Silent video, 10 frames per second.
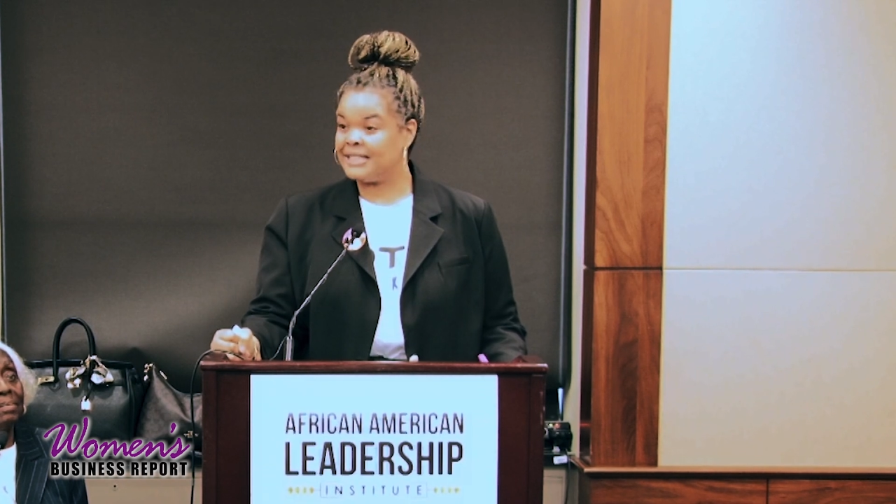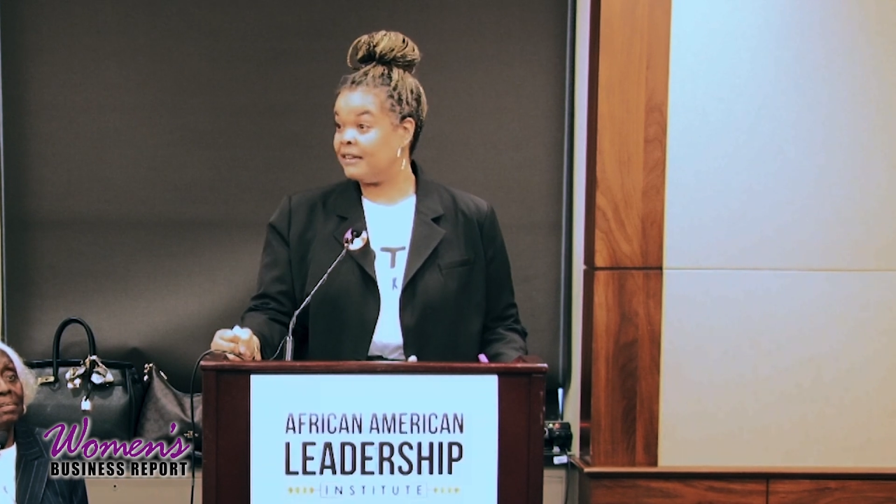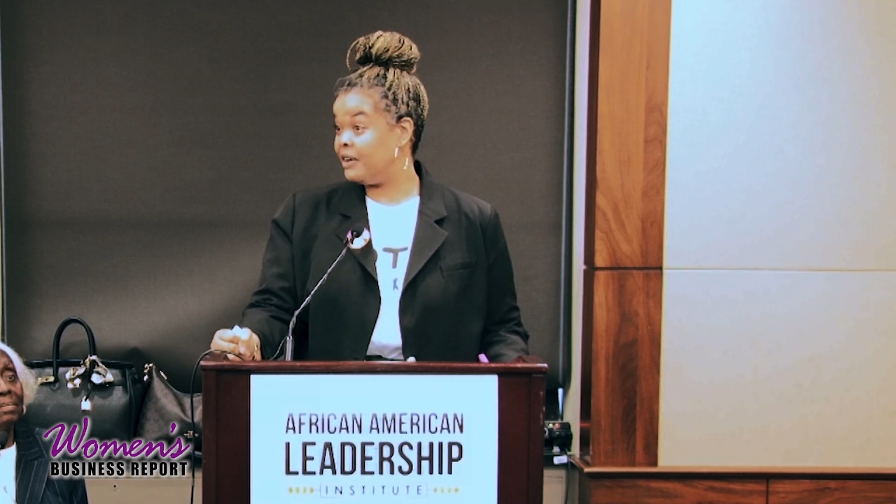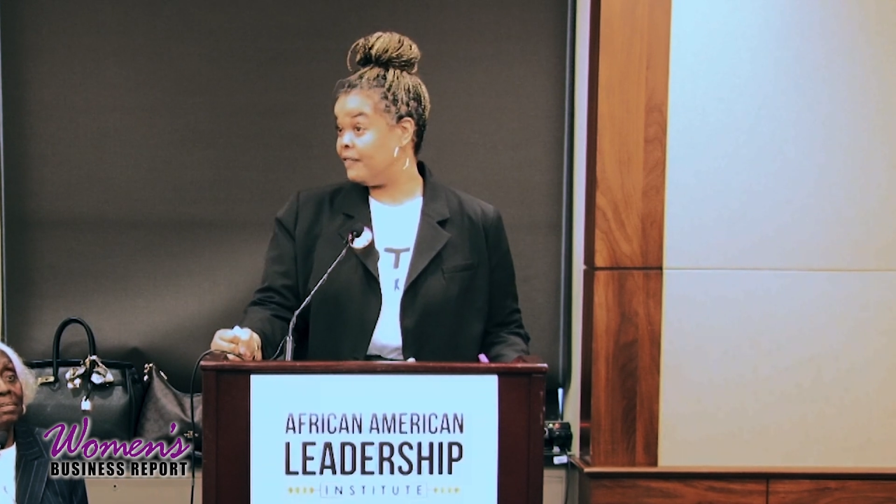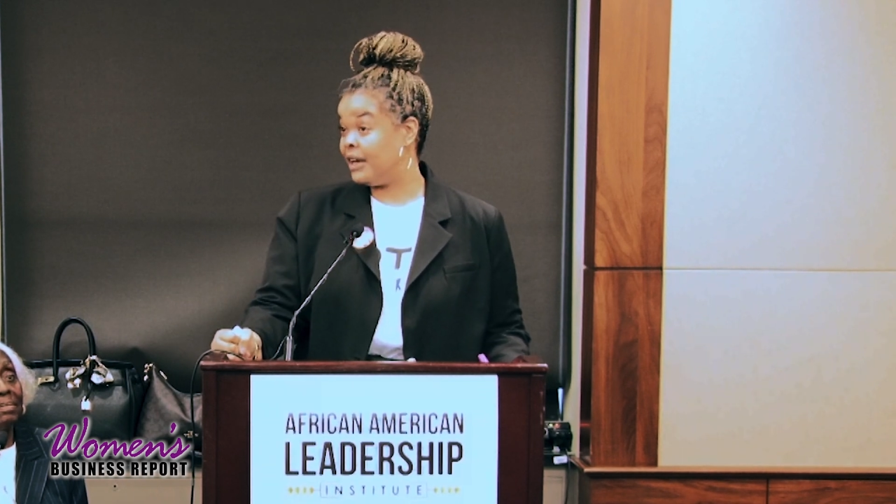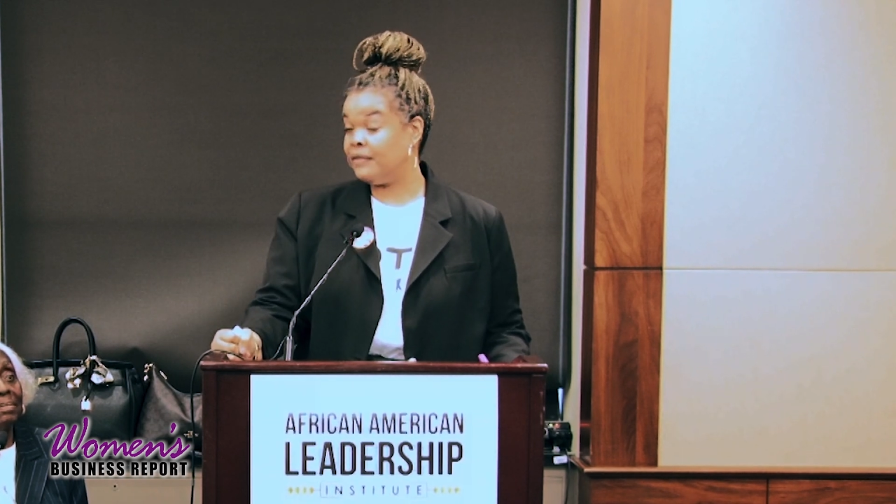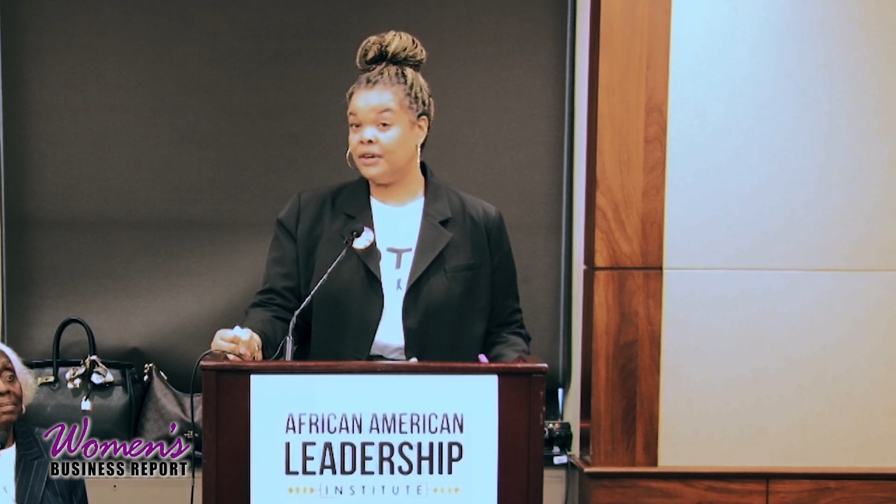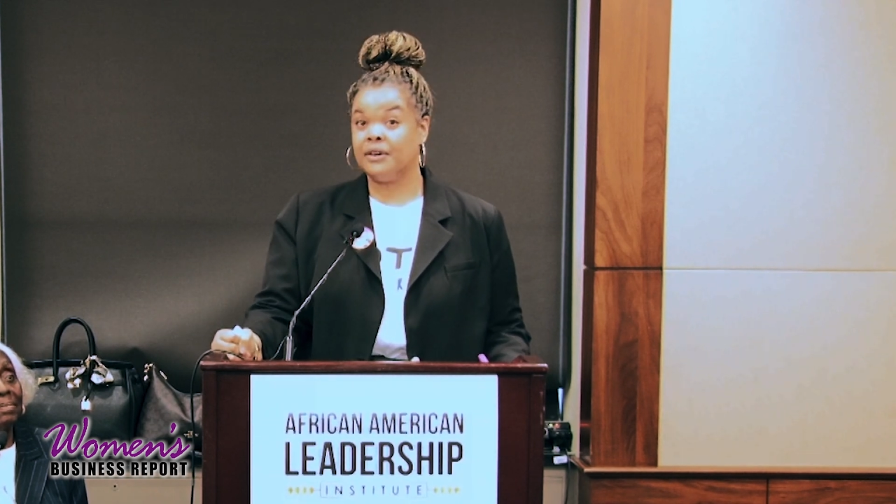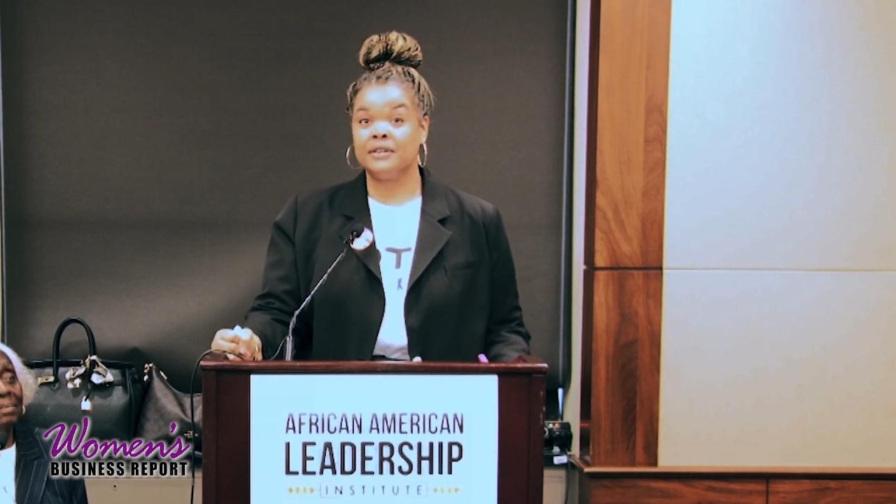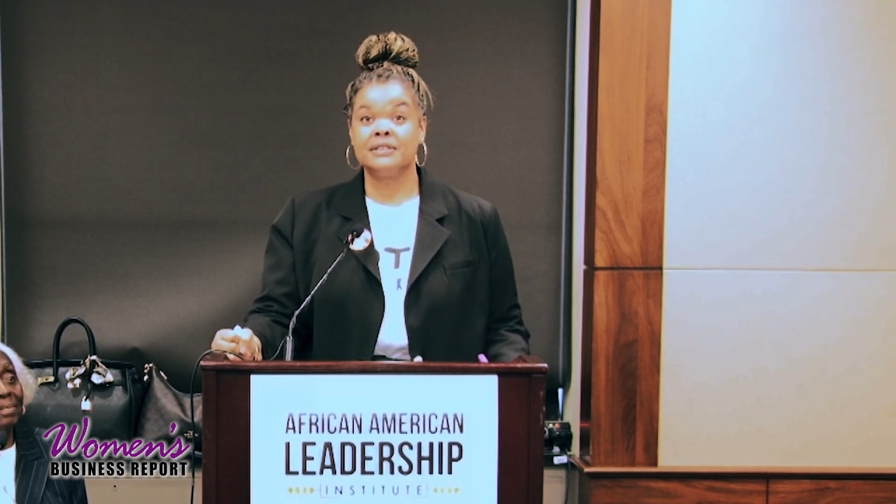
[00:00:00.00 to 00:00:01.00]
75
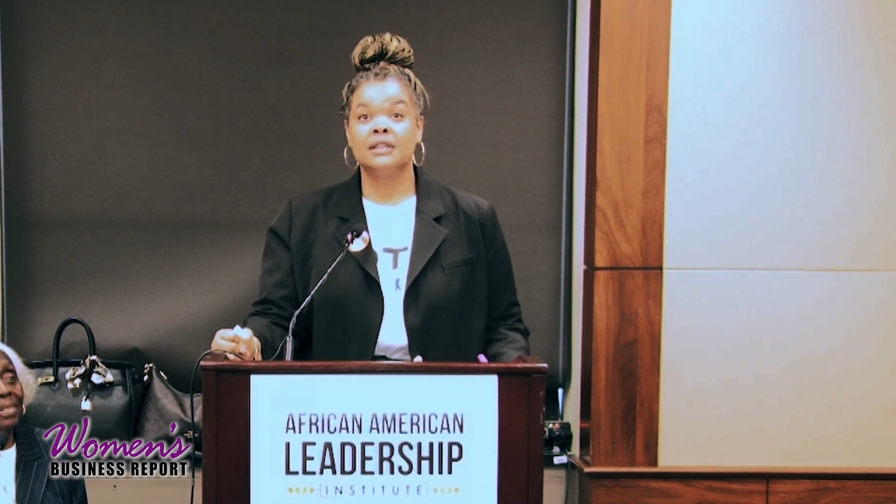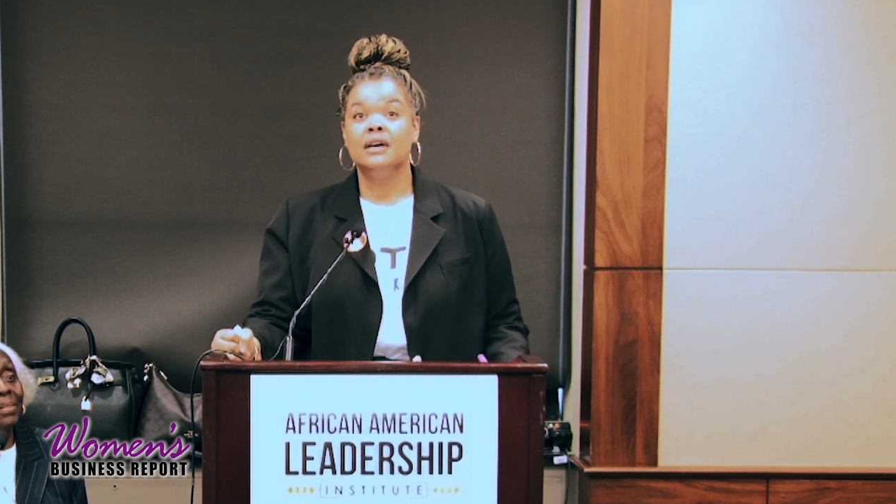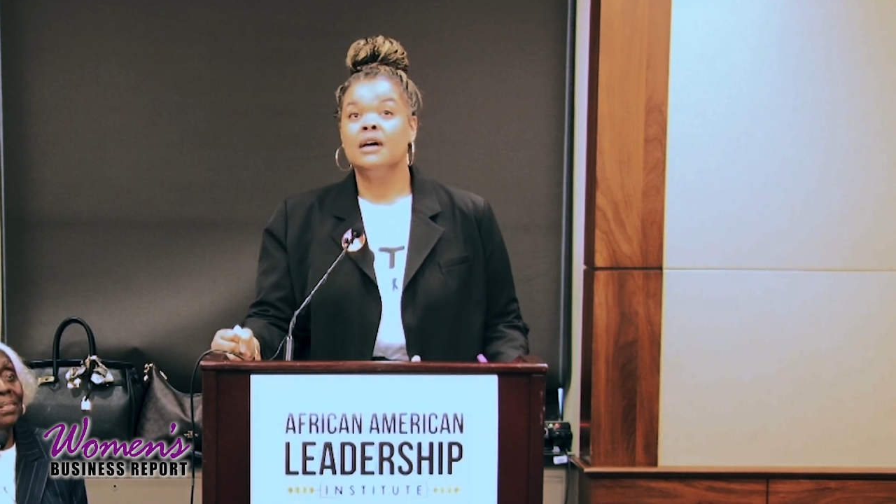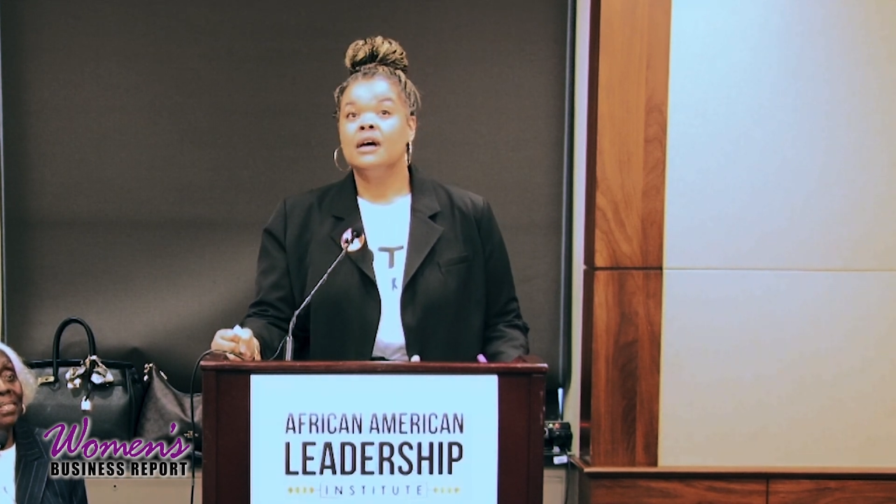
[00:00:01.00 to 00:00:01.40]
years.